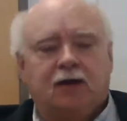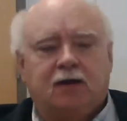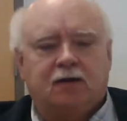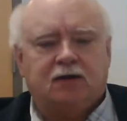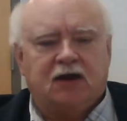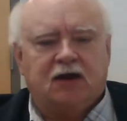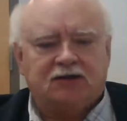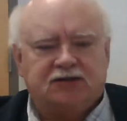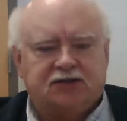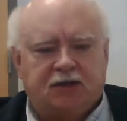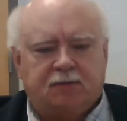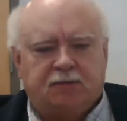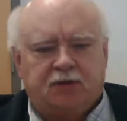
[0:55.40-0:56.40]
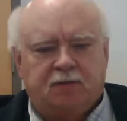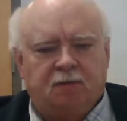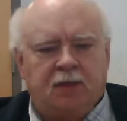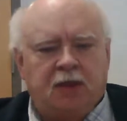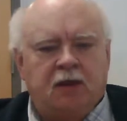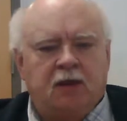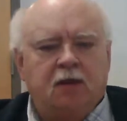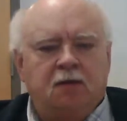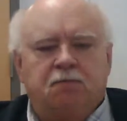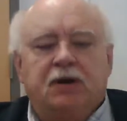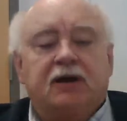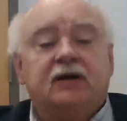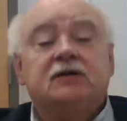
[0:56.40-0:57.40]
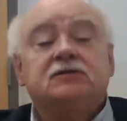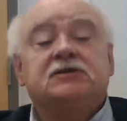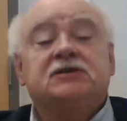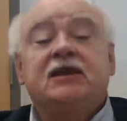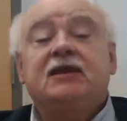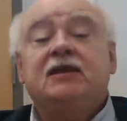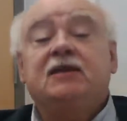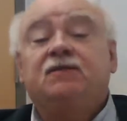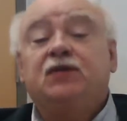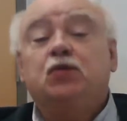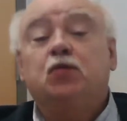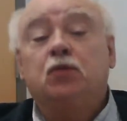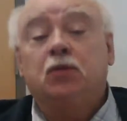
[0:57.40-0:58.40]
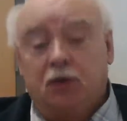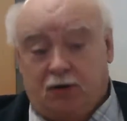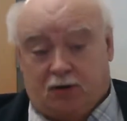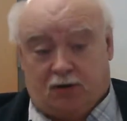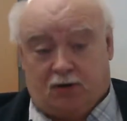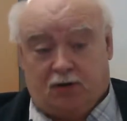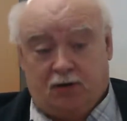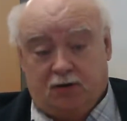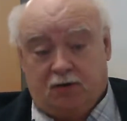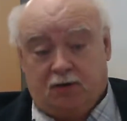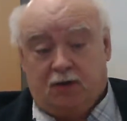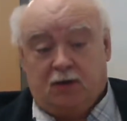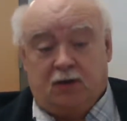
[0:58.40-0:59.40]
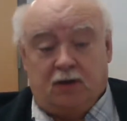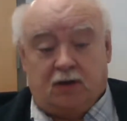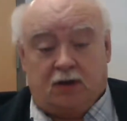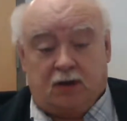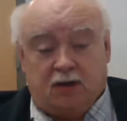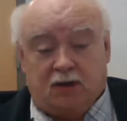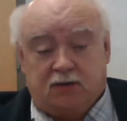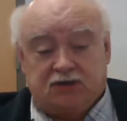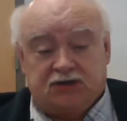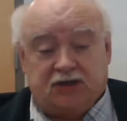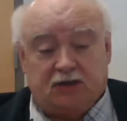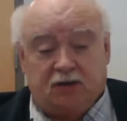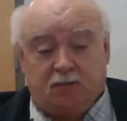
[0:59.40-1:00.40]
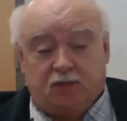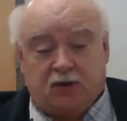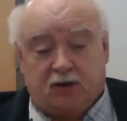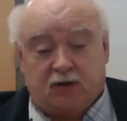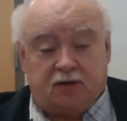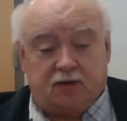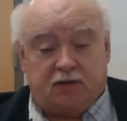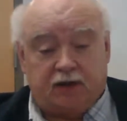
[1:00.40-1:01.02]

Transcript: concept. But say if you were selling a product that